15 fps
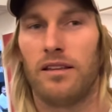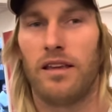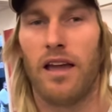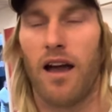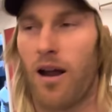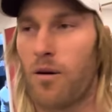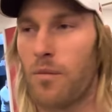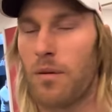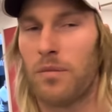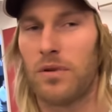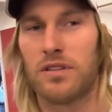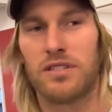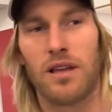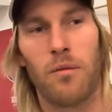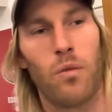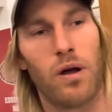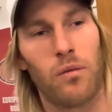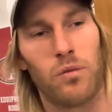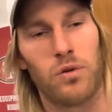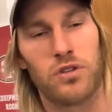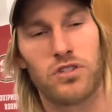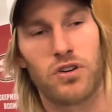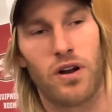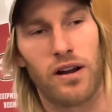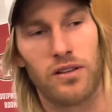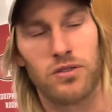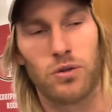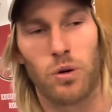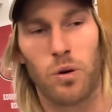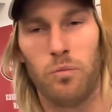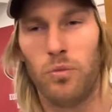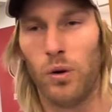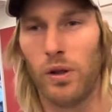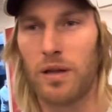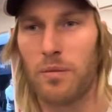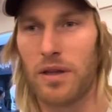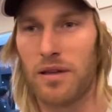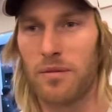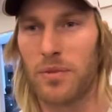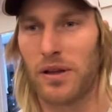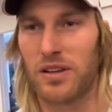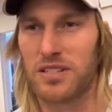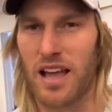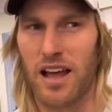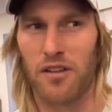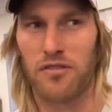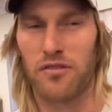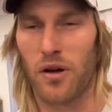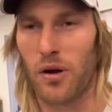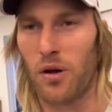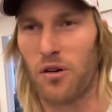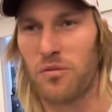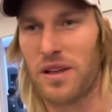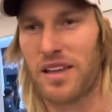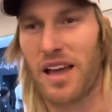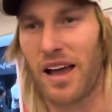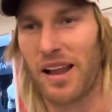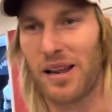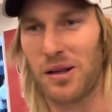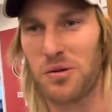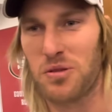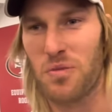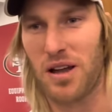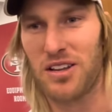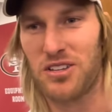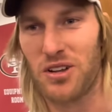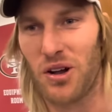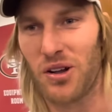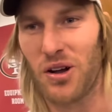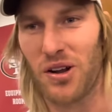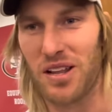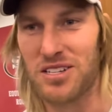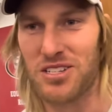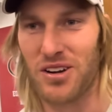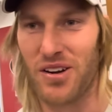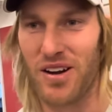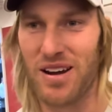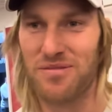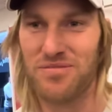Yeah, I remember someone was trying to sort of bully me because they had a photo of me cuddling with my dog on Instagram.